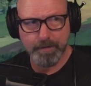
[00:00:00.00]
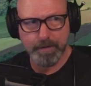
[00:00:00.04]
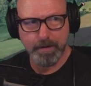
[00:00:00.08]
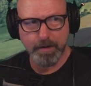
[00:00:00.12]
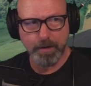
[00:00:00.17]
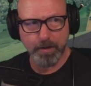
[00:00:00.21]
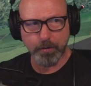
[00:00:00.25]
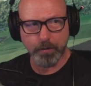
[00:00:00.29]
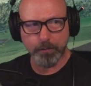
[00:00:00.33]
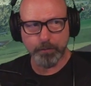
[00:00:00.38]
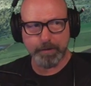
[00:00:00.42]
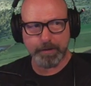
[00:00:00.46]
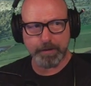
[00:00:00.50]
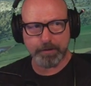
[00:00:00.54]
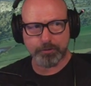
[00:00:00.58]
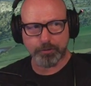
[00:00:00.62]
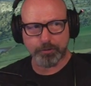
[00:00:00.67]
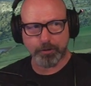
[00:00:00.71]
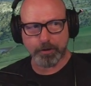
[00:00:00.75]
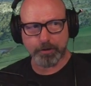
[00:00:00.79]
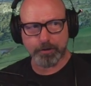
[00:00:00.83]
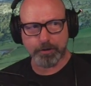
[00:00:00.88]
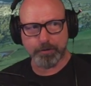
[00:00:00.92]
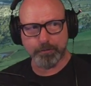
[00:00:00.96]
Only a
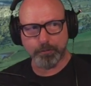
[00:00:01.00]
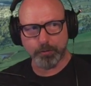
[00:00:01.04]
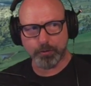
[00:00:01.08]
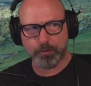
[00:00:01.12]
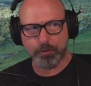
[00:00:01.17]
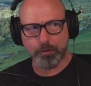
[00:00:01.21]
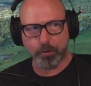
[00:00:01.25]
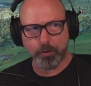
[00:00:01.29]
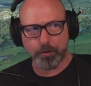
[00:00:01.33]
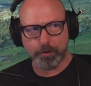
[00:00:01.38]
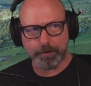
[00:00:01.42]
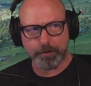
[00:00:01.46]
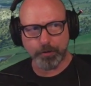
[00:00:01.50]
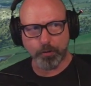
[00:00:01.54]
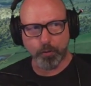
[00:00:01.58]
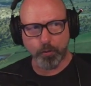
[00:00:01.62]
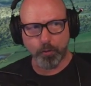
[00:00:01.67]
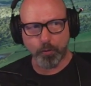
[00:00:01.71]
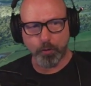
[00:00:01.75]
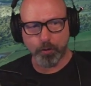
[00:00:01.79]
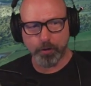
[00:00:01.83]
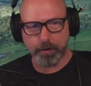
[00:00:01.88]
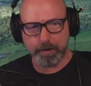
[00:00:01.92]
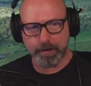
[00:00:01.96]
trucker would call it
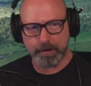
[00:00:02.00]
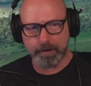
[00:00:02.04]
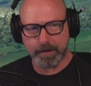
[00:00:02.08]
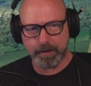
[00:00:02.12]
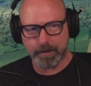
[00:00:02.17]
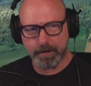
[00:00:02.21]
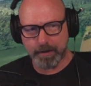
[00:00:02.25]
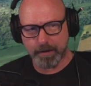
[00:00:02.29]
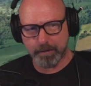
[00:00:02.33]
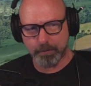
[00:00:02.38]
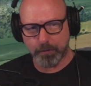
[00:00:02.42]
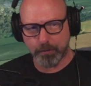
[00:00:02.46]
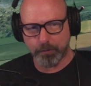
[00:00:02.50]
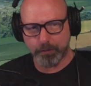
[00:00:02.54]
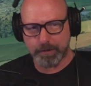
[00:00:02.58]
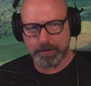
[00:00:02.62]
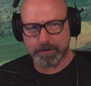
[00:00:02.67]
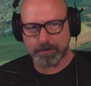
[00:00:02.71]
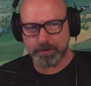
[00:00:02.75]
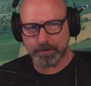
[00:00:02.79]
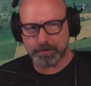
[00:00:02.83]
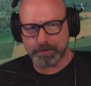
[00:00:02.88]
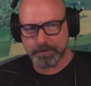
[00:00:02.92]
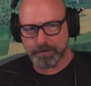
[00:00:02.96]
hauling in
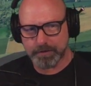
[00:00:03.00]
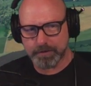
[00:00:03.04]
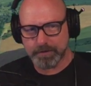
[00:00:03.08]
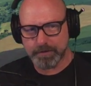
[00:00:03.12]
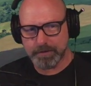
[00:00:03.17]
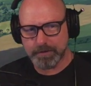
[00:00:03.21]
Mauritius.